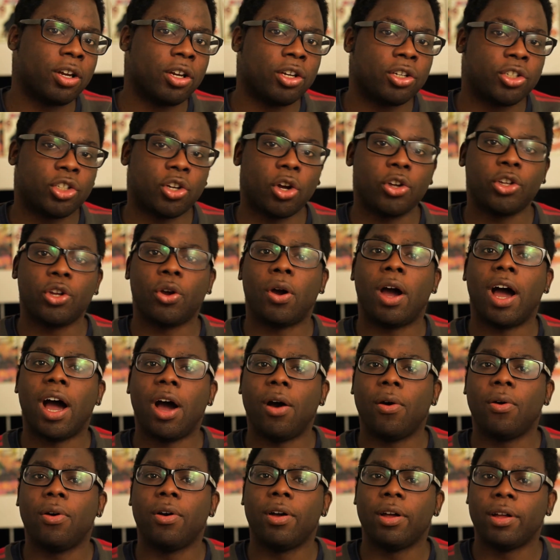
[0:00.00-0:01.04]
show you
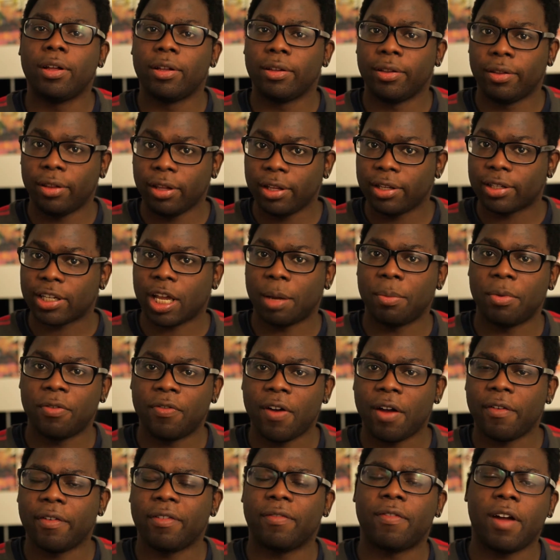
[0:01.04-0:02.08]
how these can be
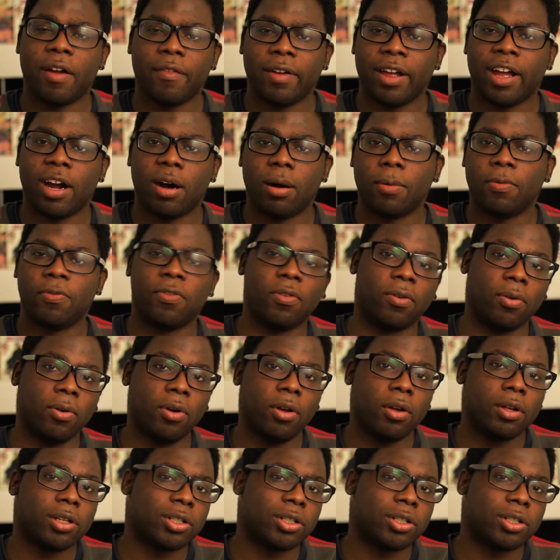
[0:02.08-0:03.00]
very, very helpful.